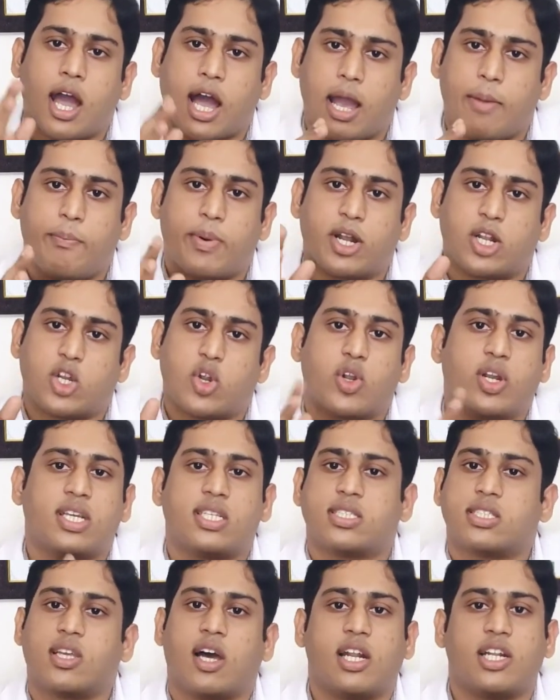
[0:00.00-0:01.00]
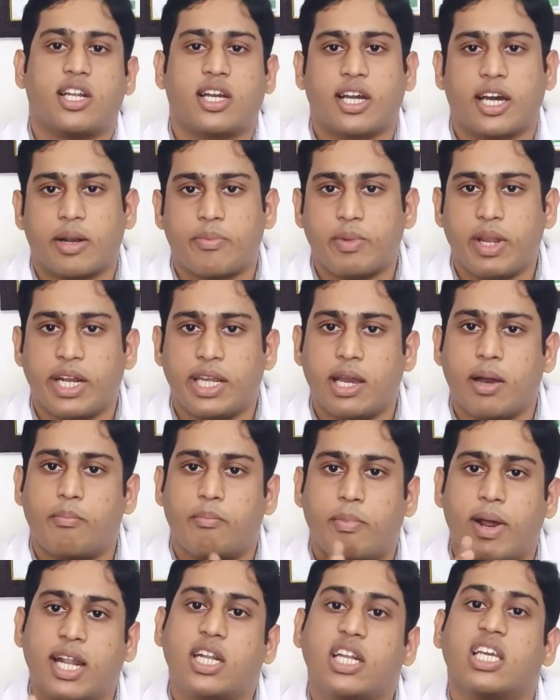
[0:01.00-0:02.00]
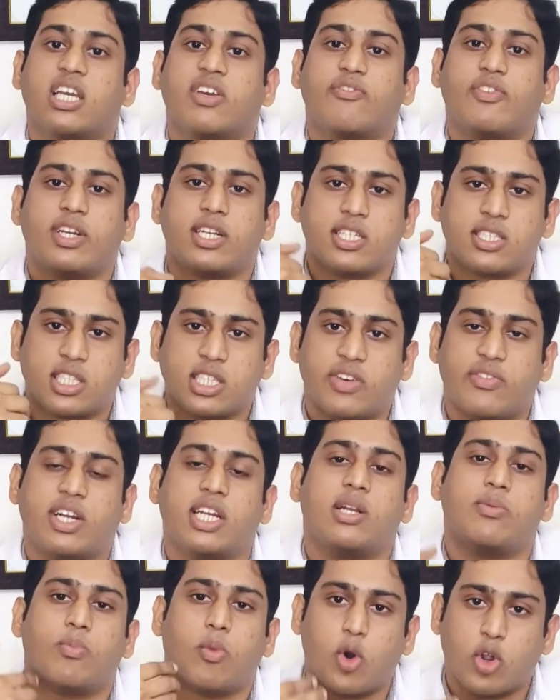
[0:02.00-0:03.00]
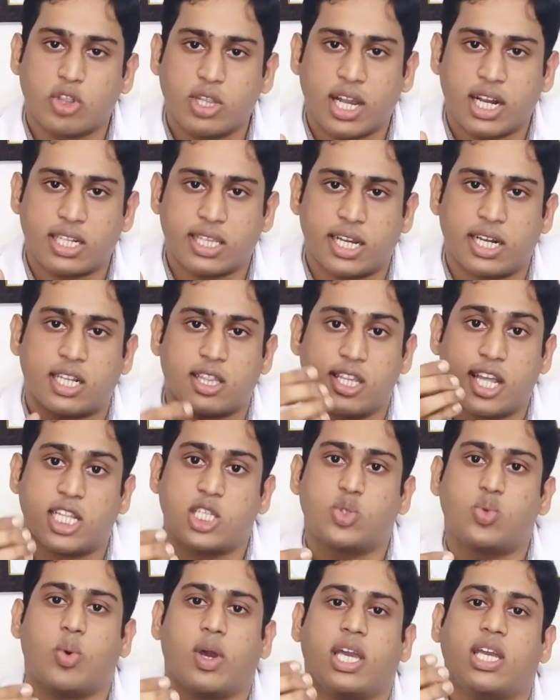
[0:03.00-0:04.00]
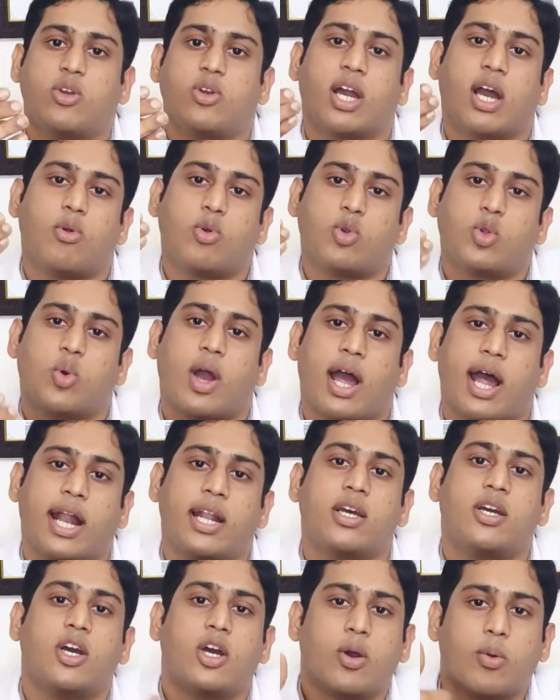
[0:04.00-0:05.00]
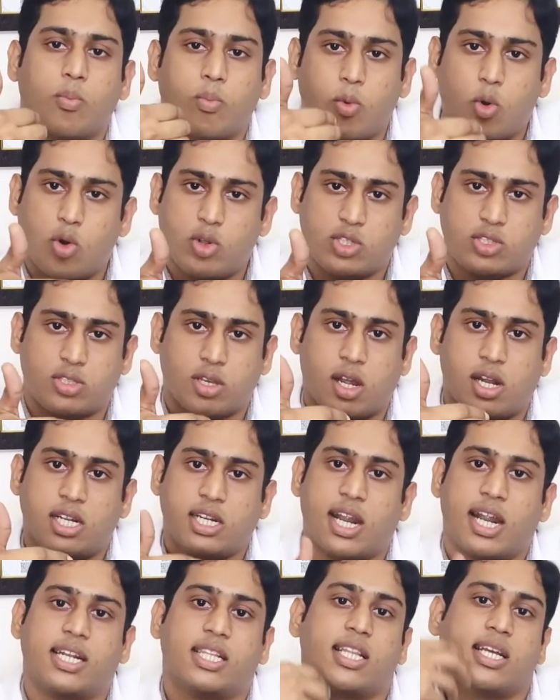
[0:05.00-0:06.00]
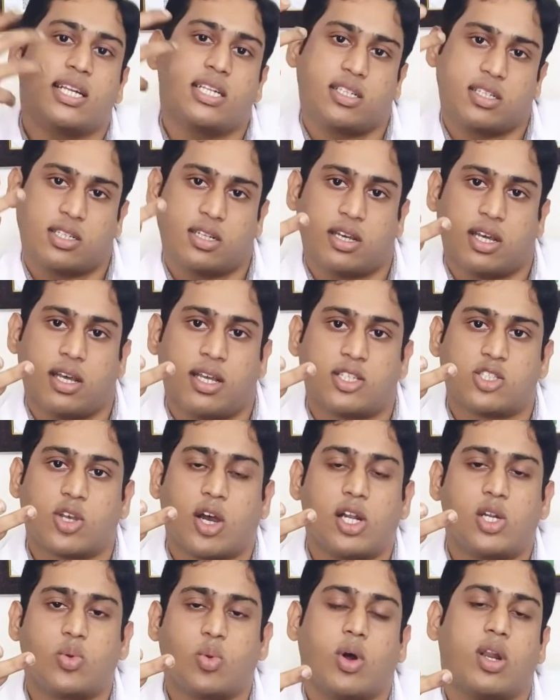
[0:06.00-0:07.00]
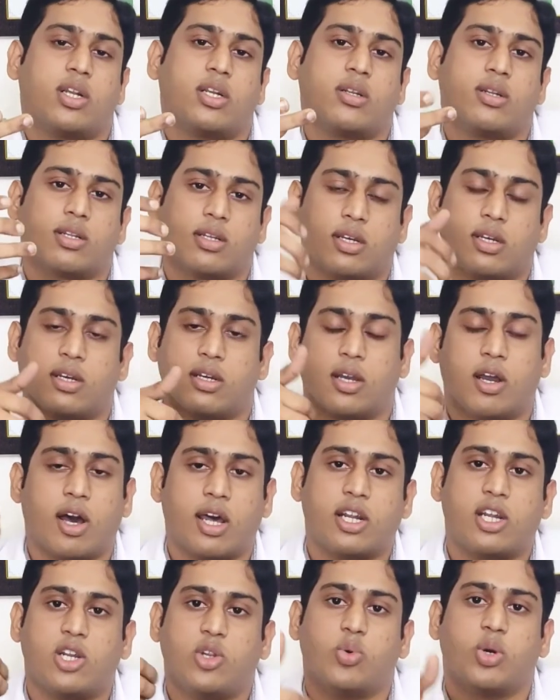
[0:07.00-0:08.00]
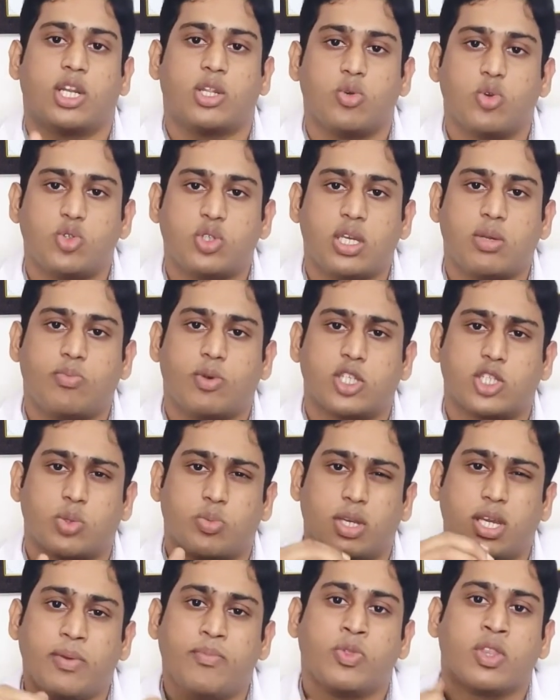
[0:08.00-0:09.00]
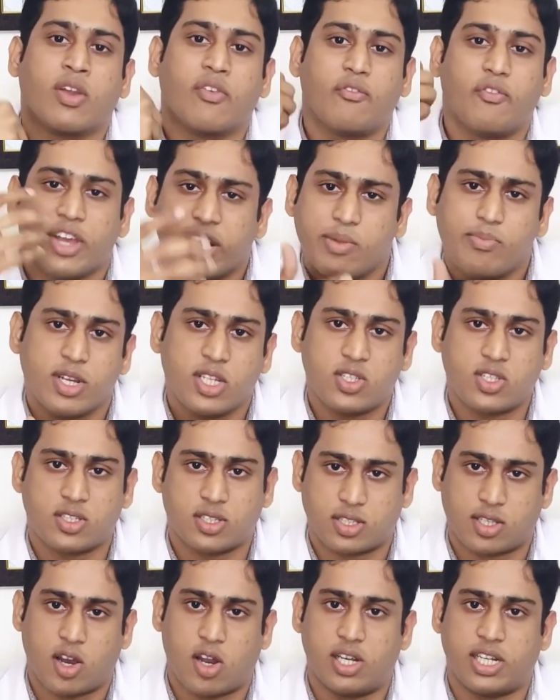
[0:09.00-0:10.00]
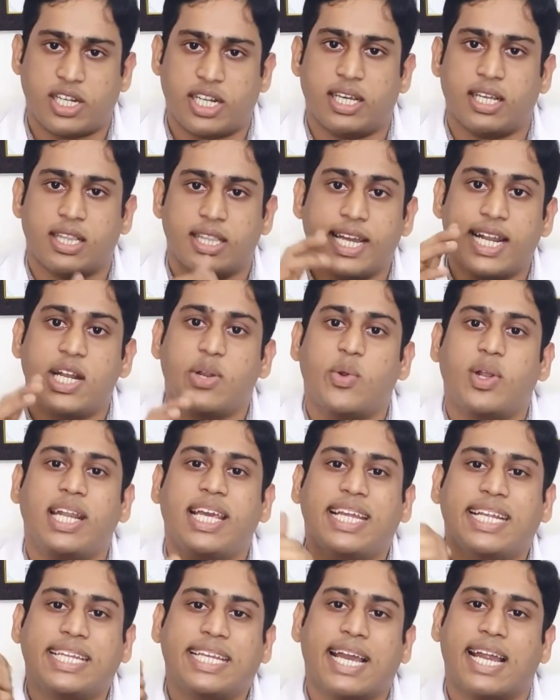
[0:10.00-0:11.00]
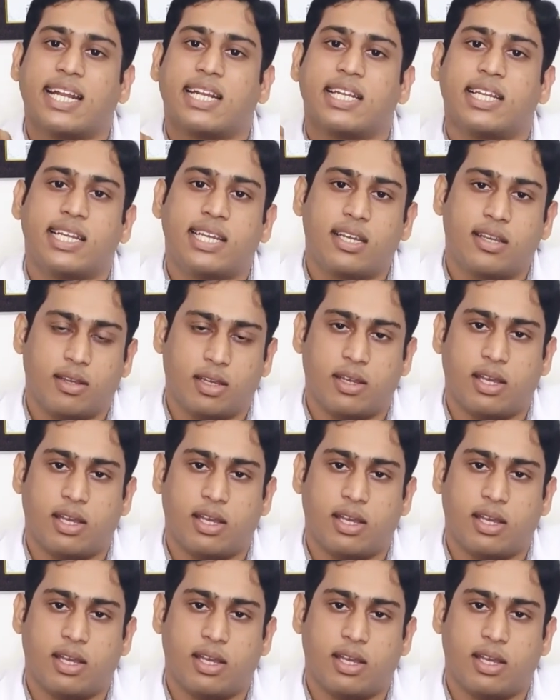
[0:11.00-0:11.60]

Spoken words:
hypertonic salt agar medium. But if it is given in more than that, that's why you have to add more salt, and that salt water gargle you are using must be very much salty. Then only it can